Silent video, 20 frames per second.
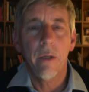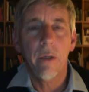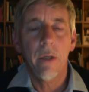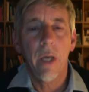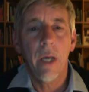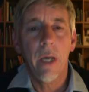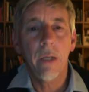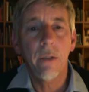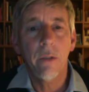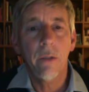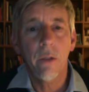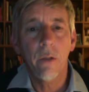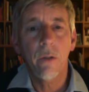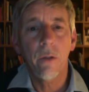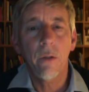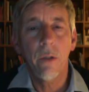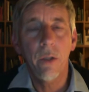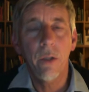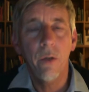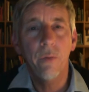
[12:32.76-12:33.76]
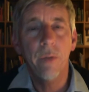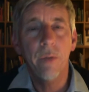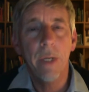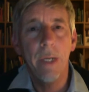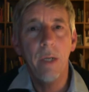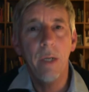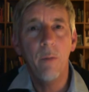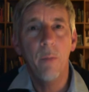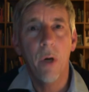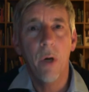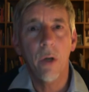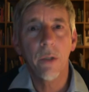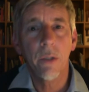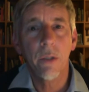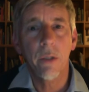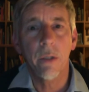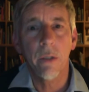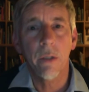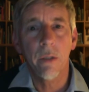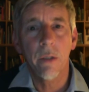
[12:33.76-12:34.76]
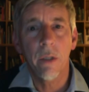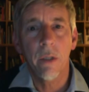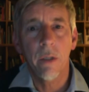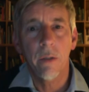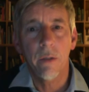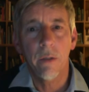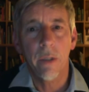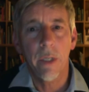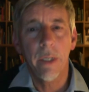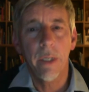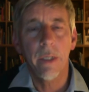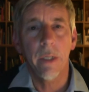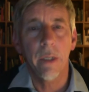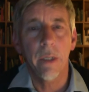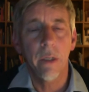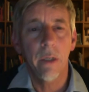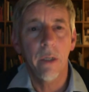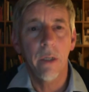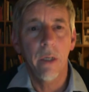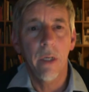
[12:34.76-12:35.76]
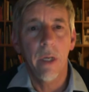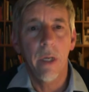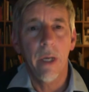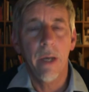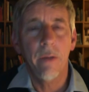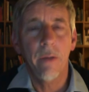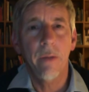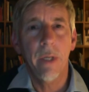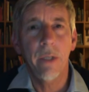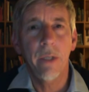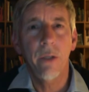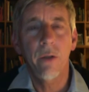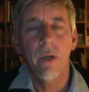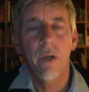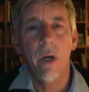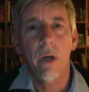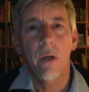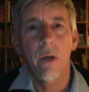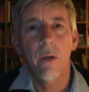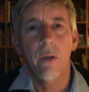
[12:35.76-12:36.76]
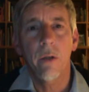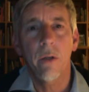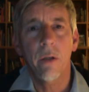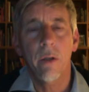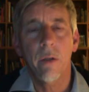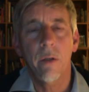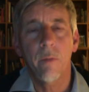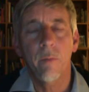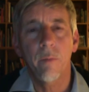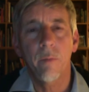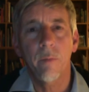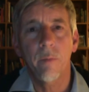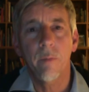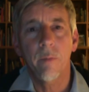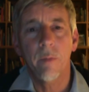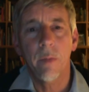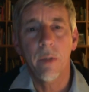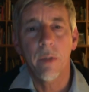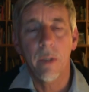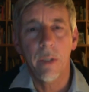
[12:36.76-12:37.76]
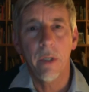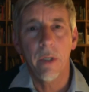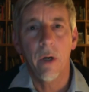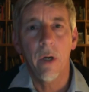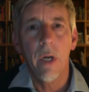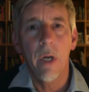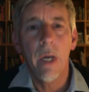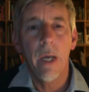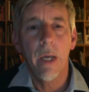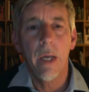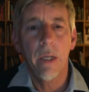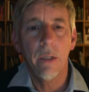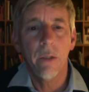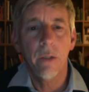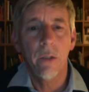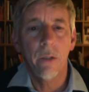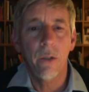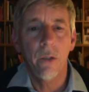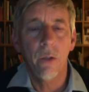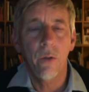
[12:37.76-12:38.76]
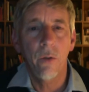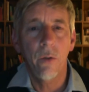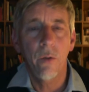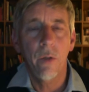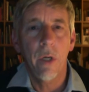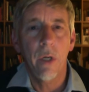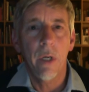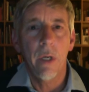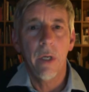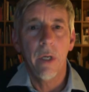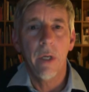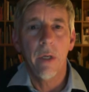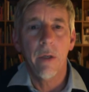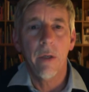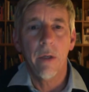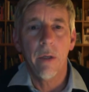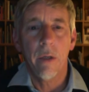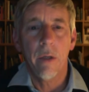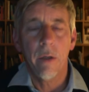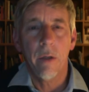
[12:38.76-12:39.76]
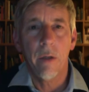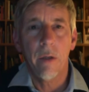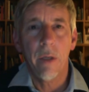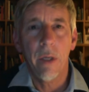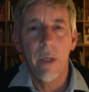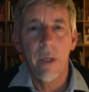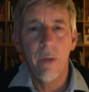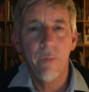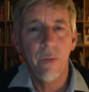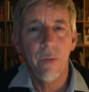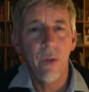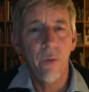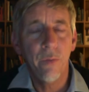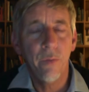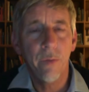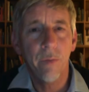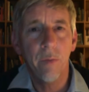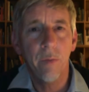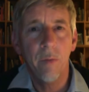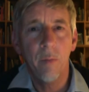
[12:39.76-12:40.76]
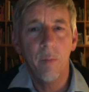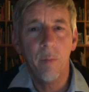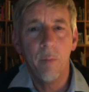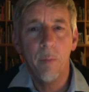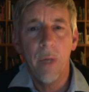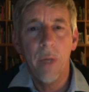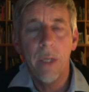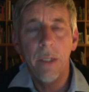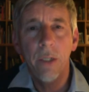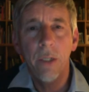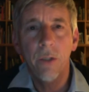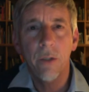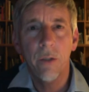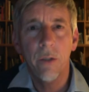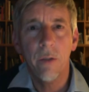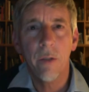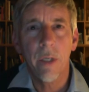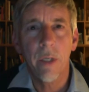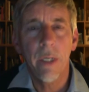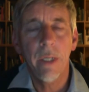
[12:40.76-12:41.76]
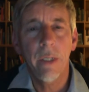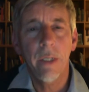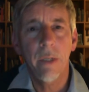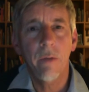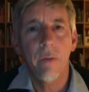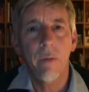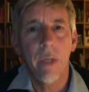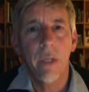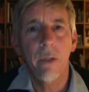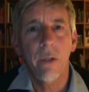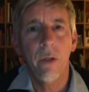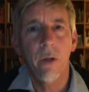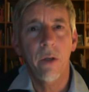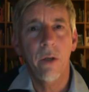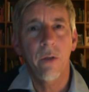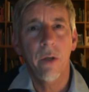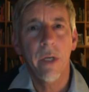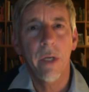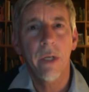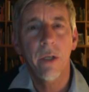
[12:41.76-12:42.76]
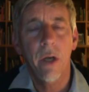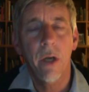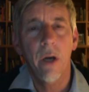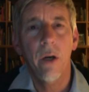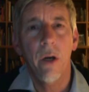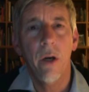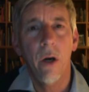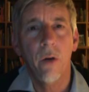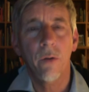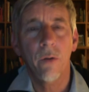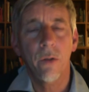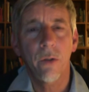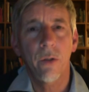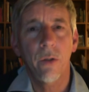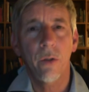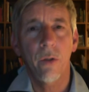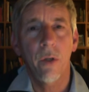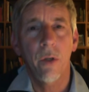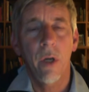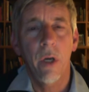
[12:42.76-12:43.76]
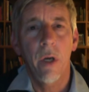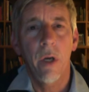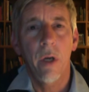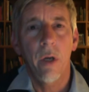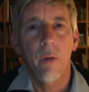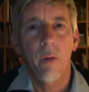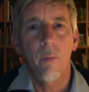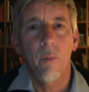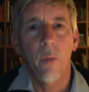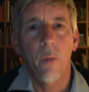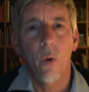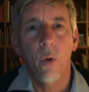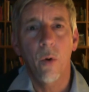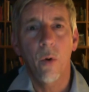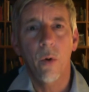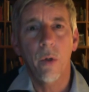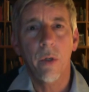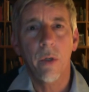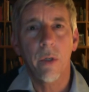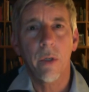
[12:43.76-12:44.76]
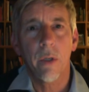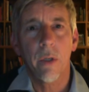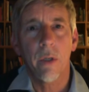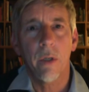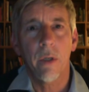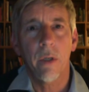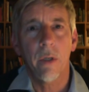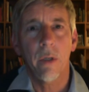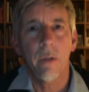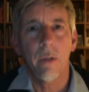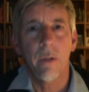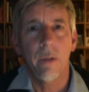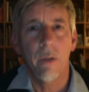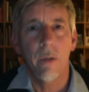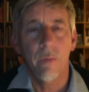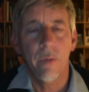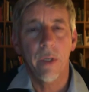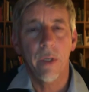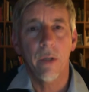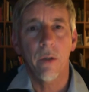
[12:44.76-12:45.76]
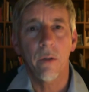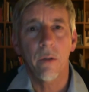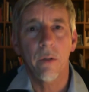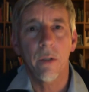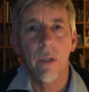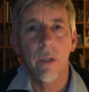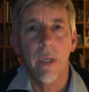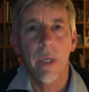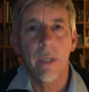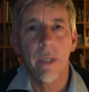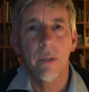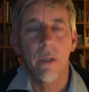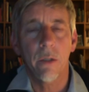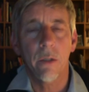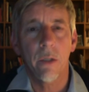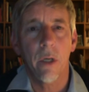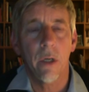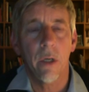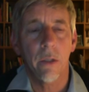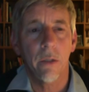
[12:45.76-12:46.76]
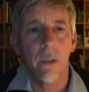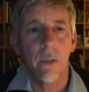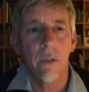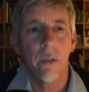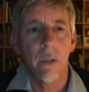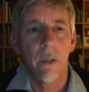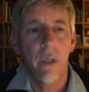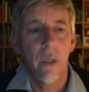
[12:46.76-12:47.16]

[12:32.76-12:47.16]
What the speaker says: until you've really mastered reading, and then you go and you if you've managed reading, then you can go on to more difficult exercises.